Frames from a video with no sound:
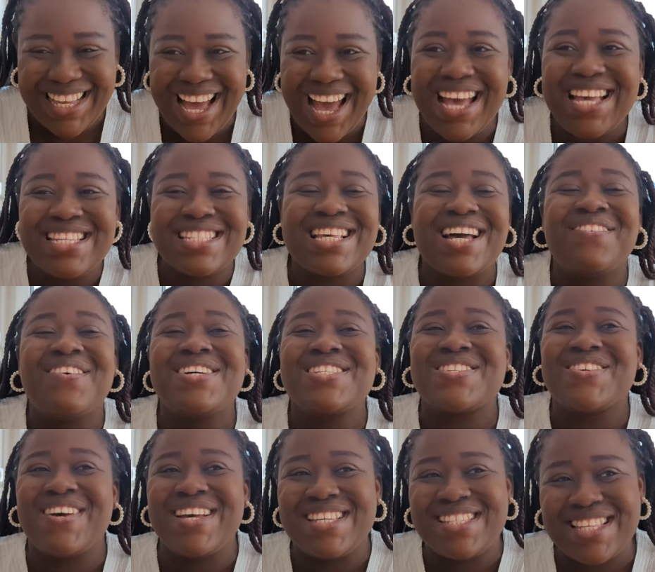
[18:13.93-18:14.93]
Guys, I
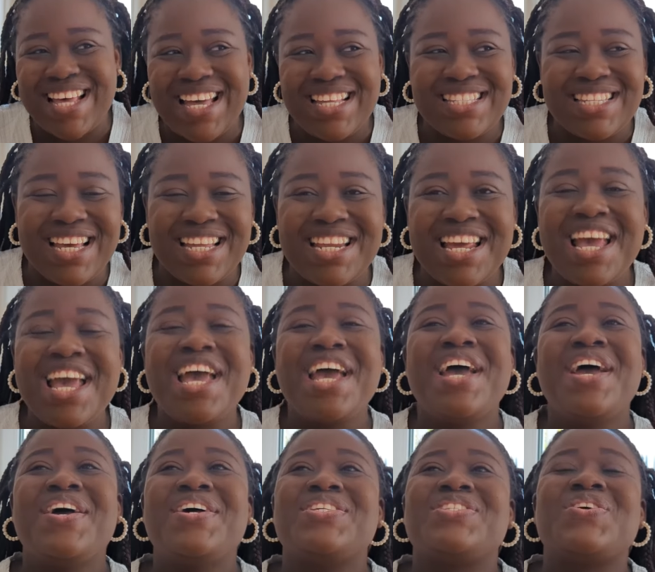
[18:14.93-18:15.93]
was so excited.
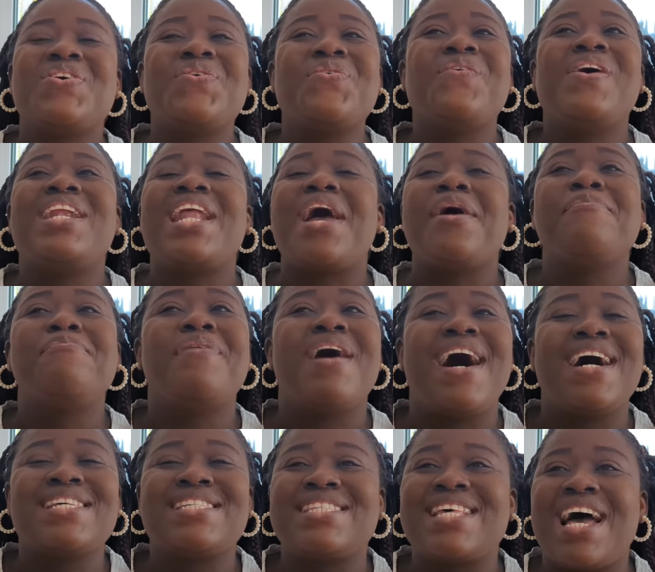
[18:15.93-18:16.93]
So when I
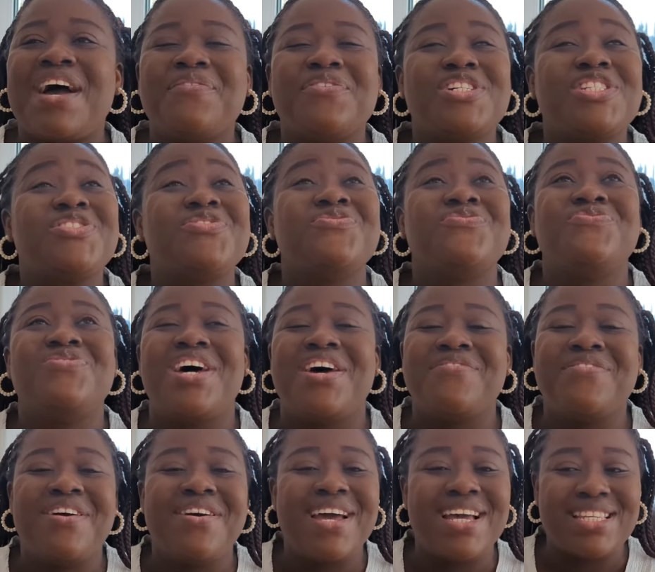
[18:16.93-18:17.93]
passed, I was very,
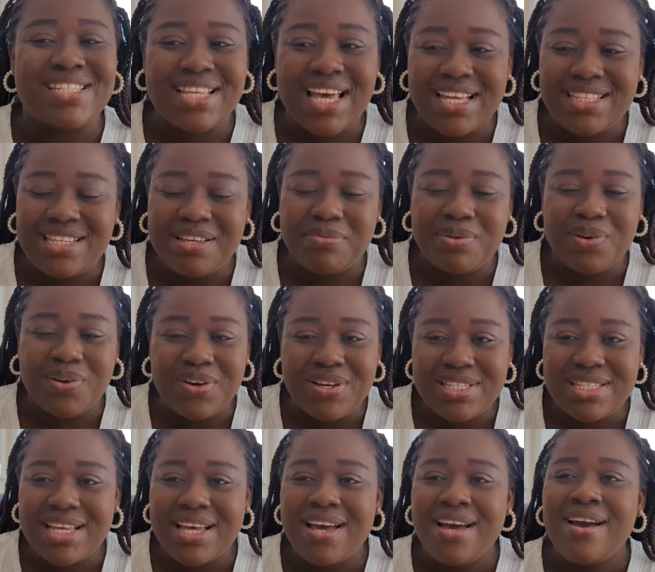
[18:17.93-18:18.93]
very excited,
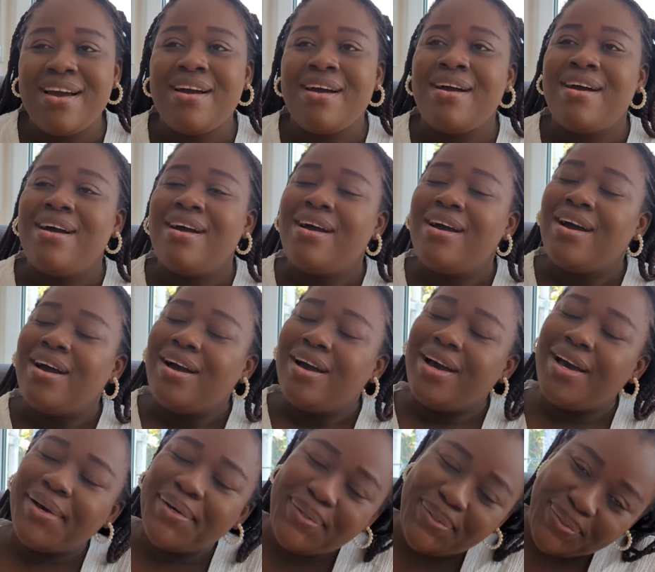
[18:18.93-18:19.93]
because
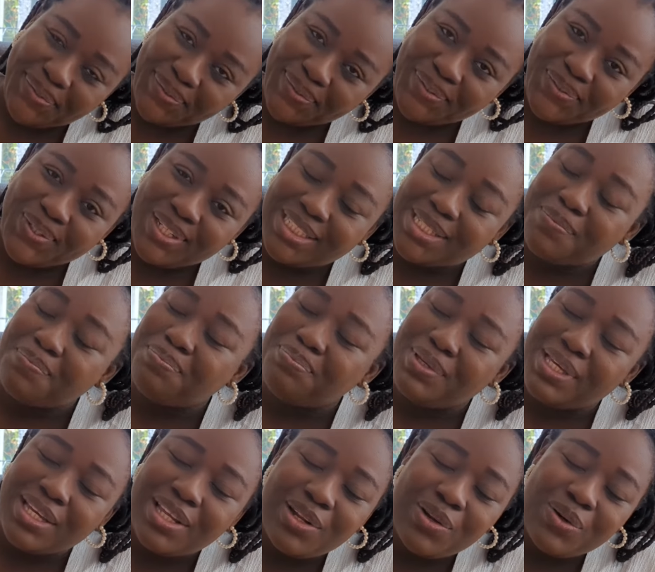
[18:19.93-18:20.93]
it was a
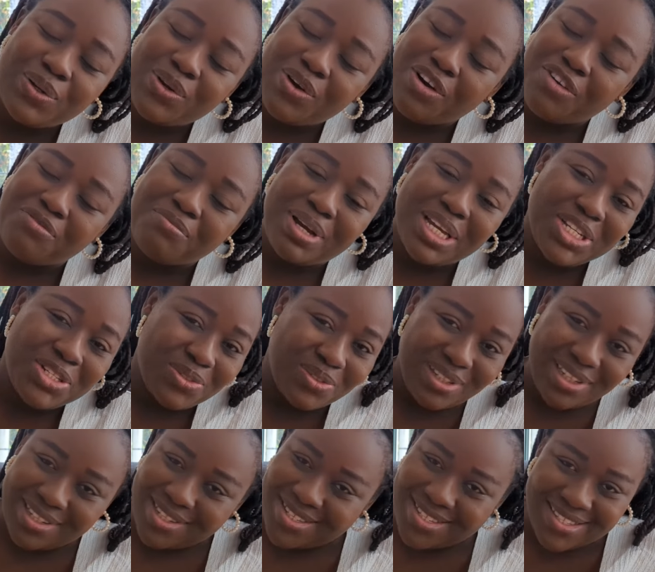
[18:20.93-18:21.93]
big load off my
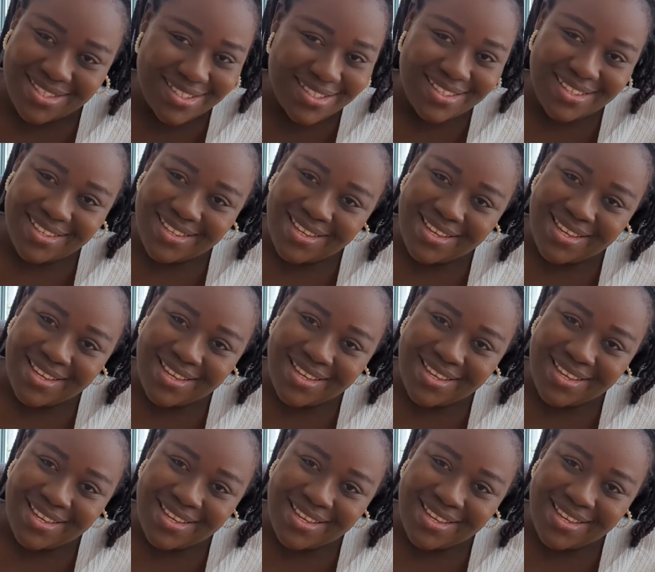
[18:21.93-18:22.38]
shoulders.